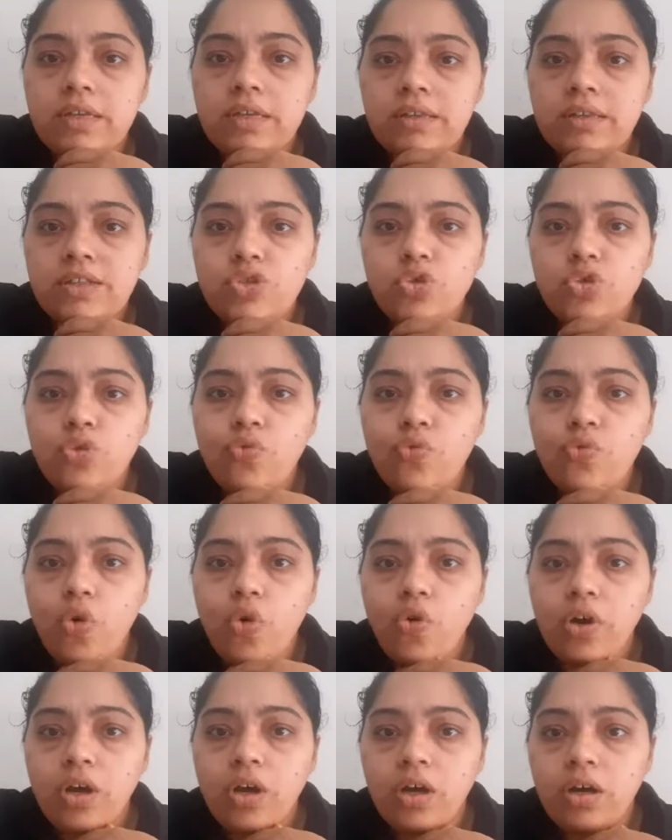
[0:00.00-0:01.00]
there's
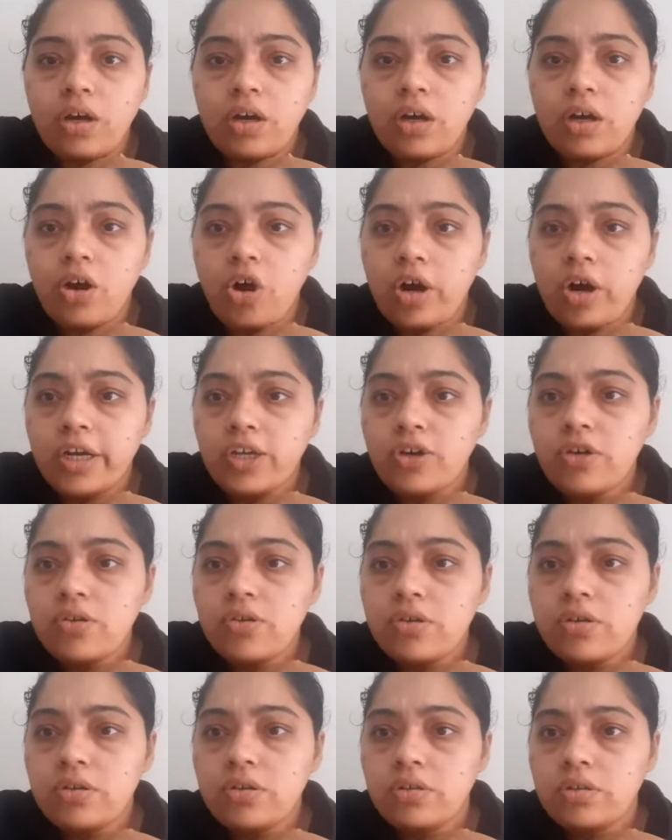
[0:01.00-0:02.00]
no audio,
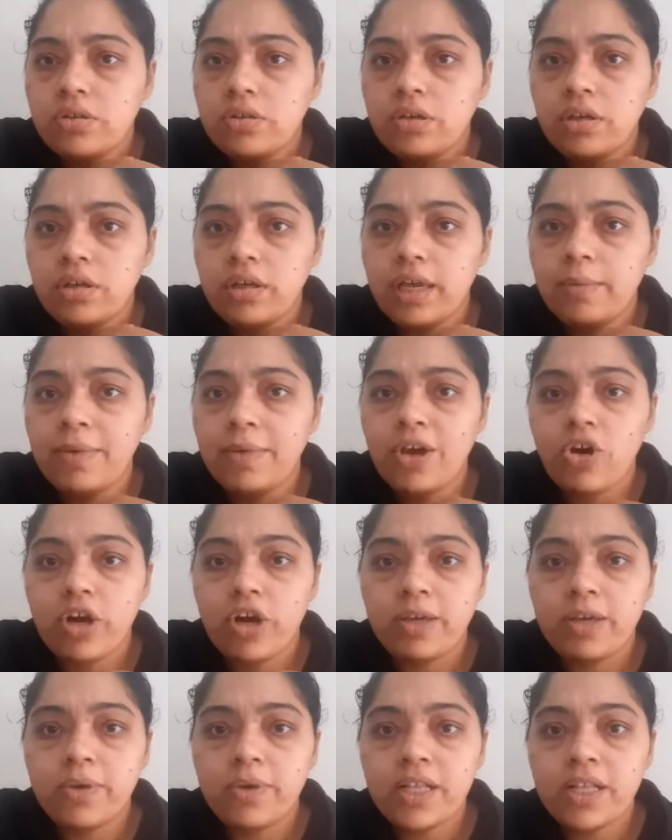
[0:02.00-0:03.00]
am I
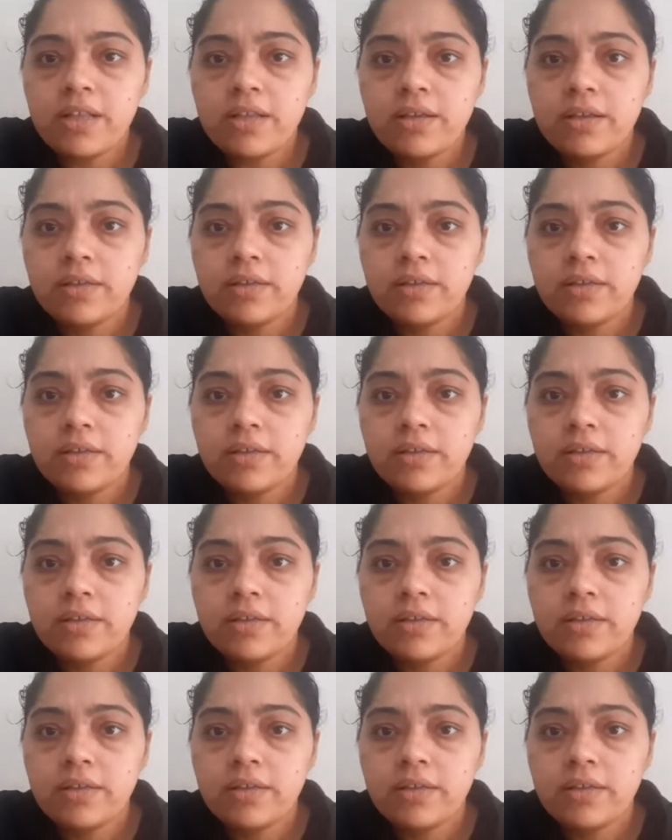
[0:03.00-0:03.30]
audible?